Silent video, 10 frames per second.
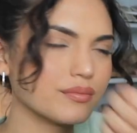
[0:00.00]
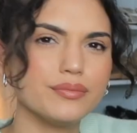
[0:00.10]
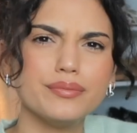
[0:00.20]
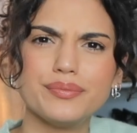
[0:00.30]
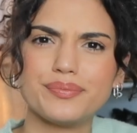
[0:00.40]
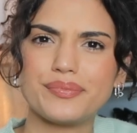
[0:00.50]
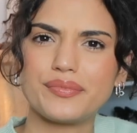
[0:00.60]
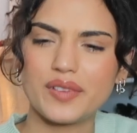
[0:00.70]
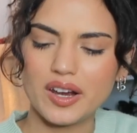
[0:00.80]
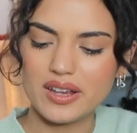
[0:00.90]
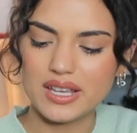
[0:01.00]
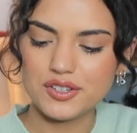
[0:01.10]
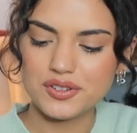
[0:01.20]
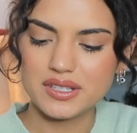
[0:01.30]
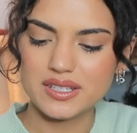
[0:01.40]
Very
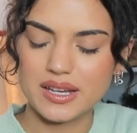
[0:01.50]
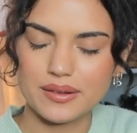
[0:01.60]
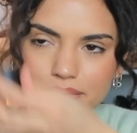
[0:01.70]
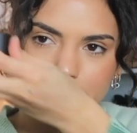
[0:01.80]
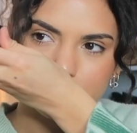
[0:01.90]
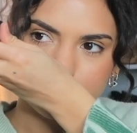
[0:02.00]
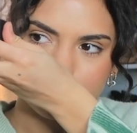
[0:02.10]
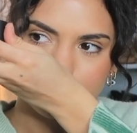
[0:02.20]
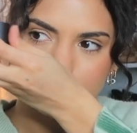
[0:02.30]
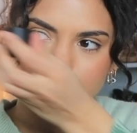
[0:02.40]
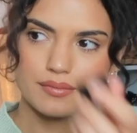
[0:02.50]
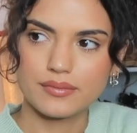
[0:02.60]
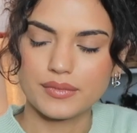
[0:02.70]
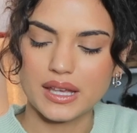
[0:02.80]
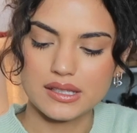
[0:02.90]
interesting.
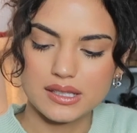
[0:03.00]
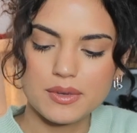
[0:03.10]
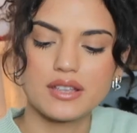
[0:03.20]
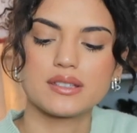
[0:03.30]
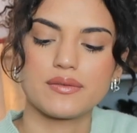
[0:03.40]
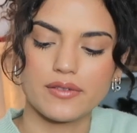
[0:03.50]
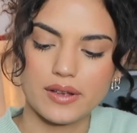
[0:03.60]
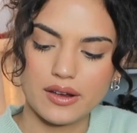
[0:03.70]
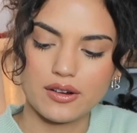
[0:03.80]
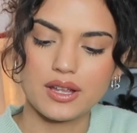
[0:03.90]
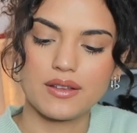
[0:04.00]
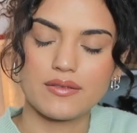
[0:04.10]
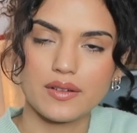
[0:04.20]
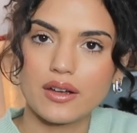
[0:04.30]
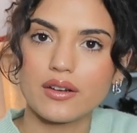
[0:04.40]
That smells very,
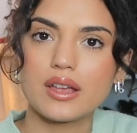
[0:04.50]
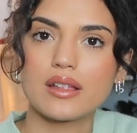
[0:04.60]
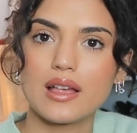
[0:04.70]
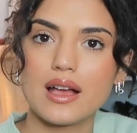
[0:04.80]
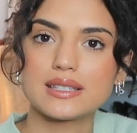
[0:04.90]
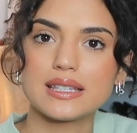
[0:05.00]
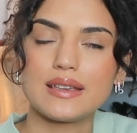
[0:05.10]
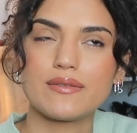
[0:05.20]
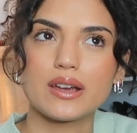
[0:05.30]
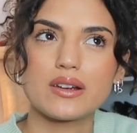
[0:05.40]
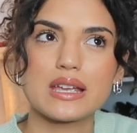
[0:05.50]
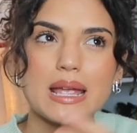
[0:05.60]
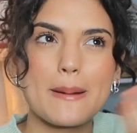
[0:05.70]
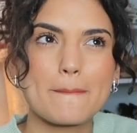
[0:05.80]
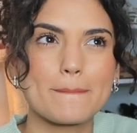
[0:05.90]
very classy, very